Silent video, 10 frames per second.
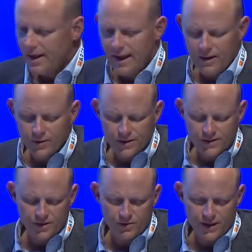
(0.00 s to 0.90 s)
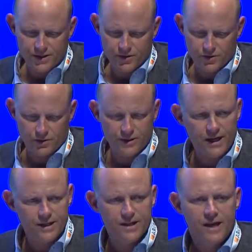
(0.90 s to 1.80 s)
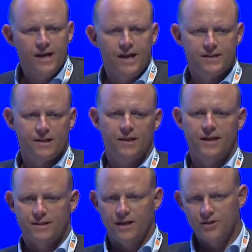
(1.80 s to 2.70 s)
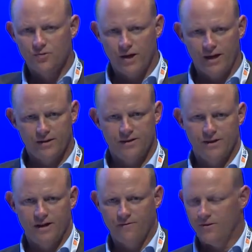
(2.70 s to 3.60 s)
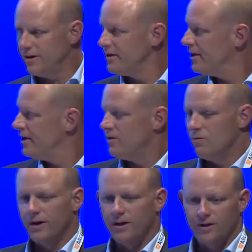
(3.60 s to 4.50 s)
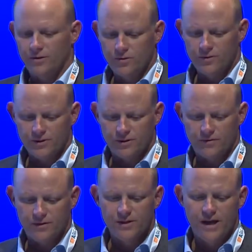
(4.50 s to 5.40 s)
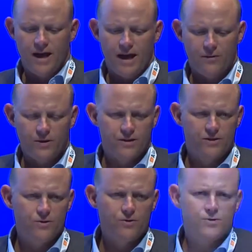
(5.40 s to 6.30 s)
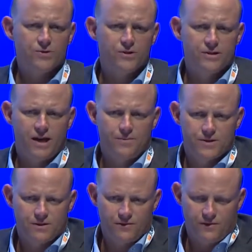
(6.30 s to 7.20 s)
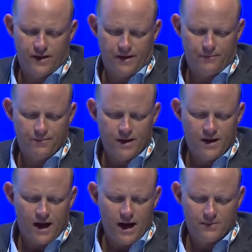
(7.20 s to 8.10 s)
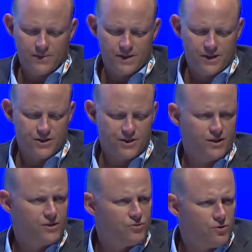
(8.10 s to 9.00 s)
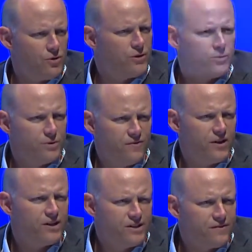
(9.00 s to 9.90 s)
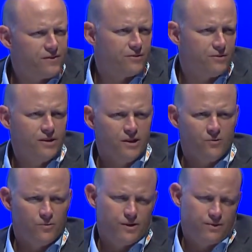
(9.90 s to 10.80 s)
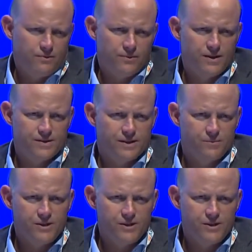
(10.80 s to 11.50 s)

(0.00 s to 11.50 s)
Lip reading: And what the centralized control does is it lets us write the software, run it on Google servers, and we can do certain types of optimizations and control that would be very difficult with things like